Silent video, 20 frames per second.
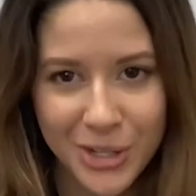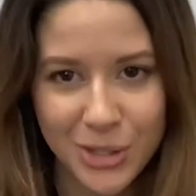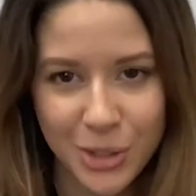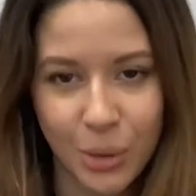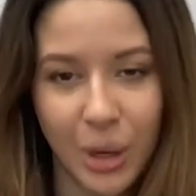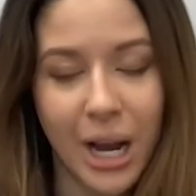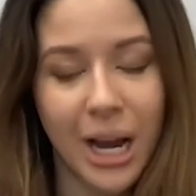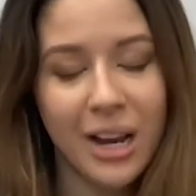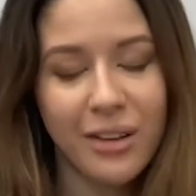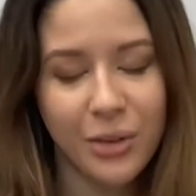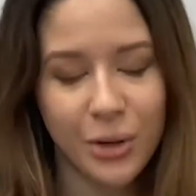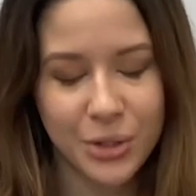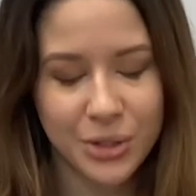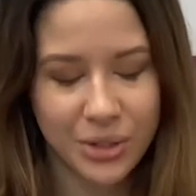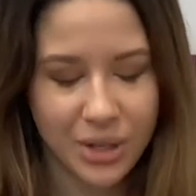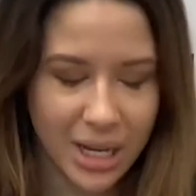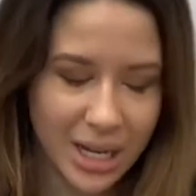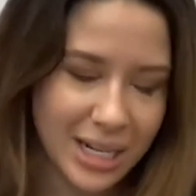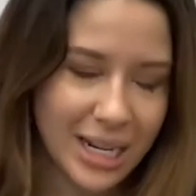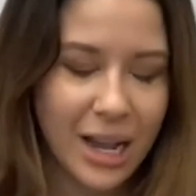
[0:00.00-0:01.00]
So I've
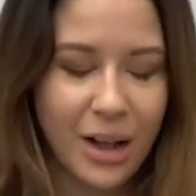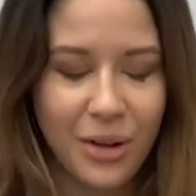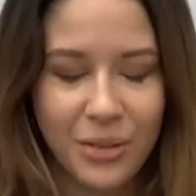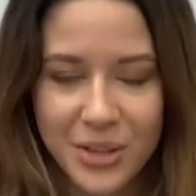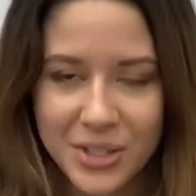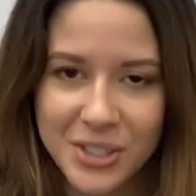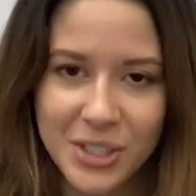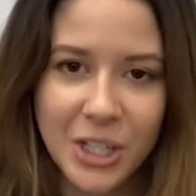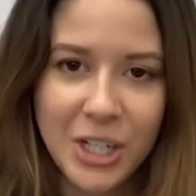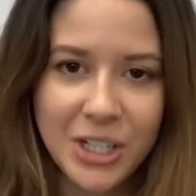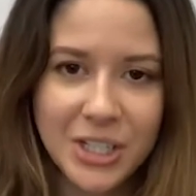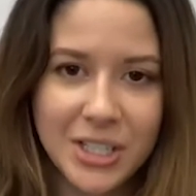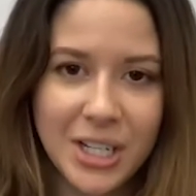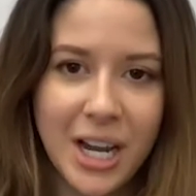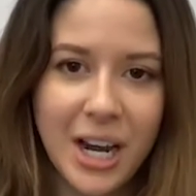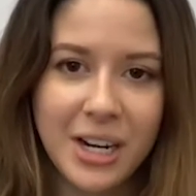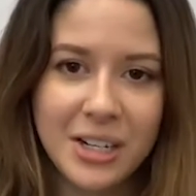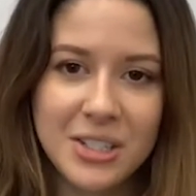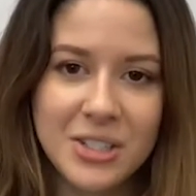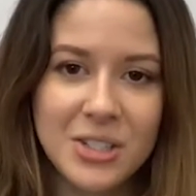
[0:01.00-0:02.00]
also had now this
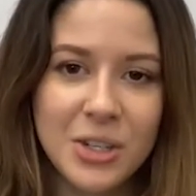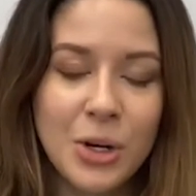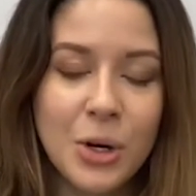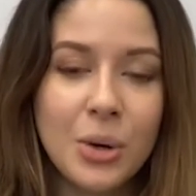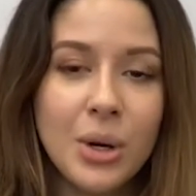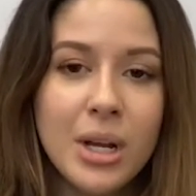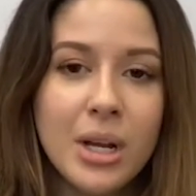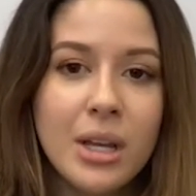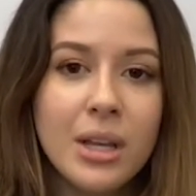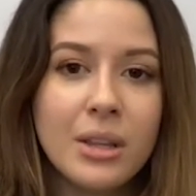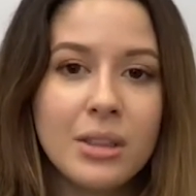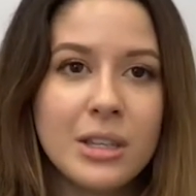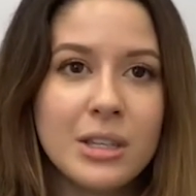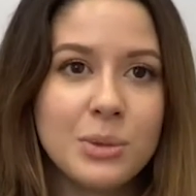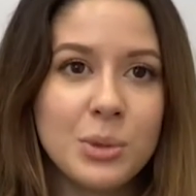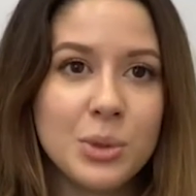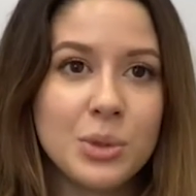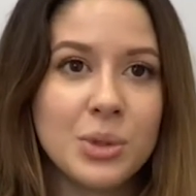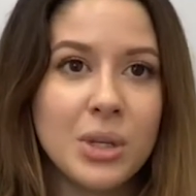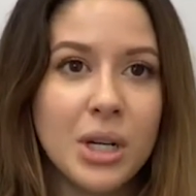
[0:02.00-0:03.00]
contact. So this
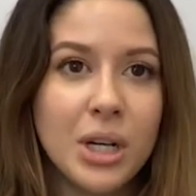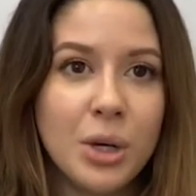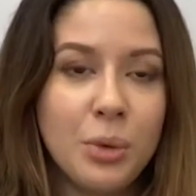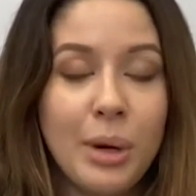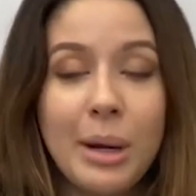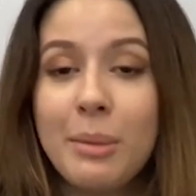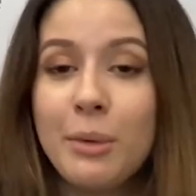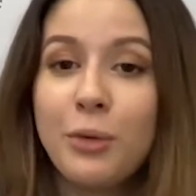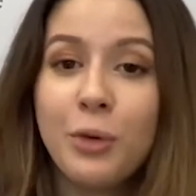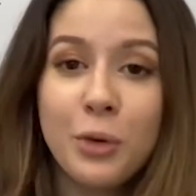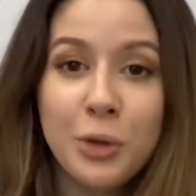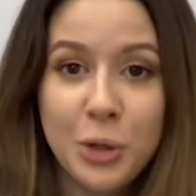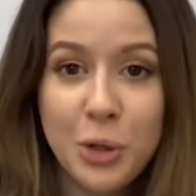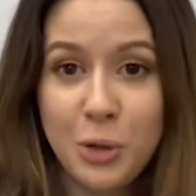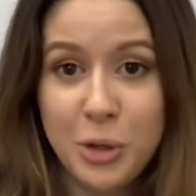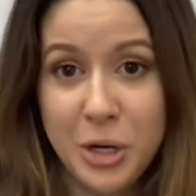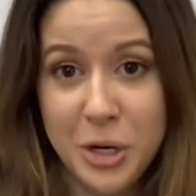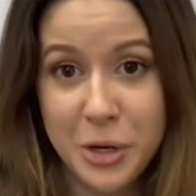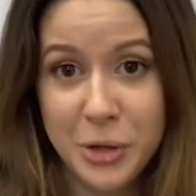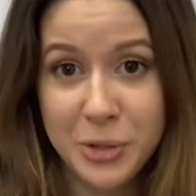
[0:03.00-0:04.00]
was right before New
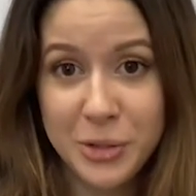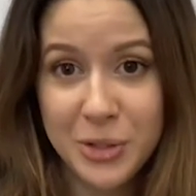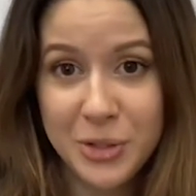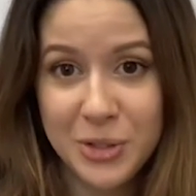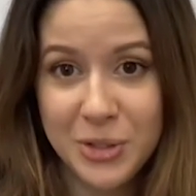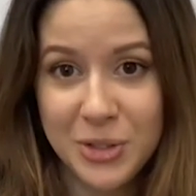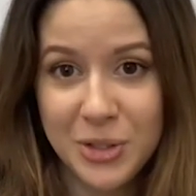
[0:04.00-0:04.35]
Year's.